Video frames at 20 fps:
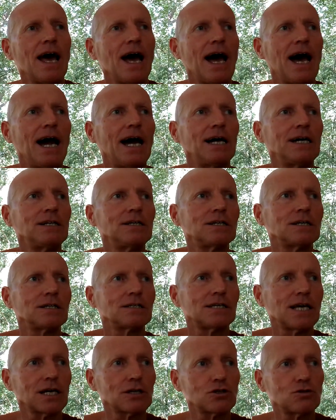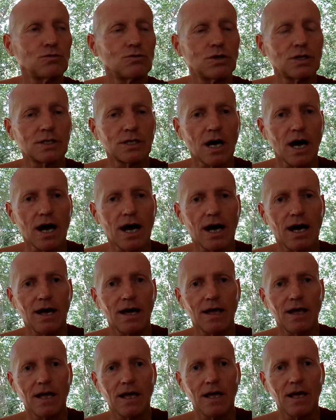And sexual
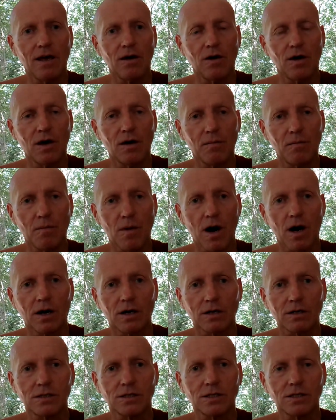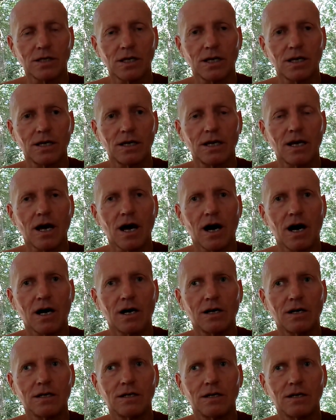desire, monks
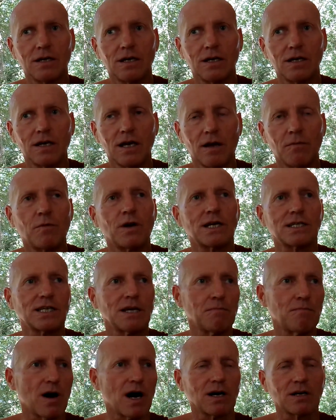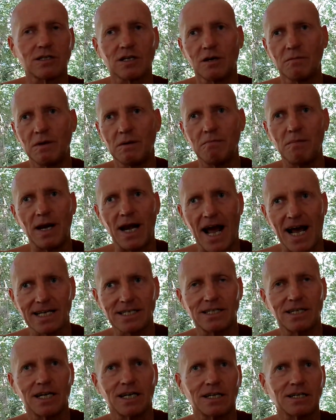are, and when I say monks, I mean
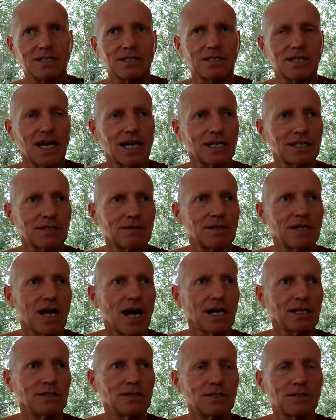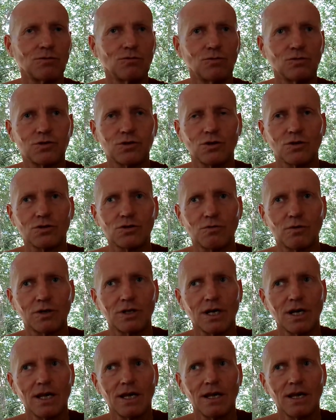monastics, nuns, all sorts
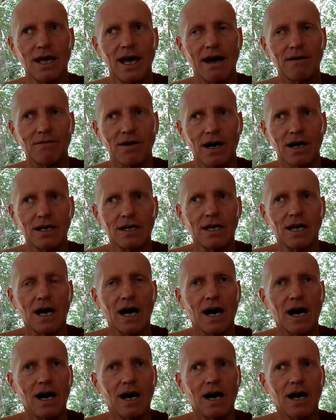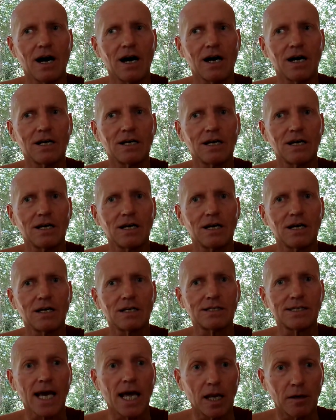of whatever, are
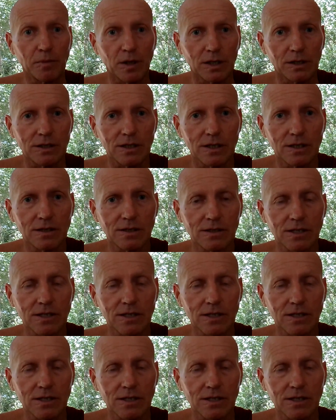celibate.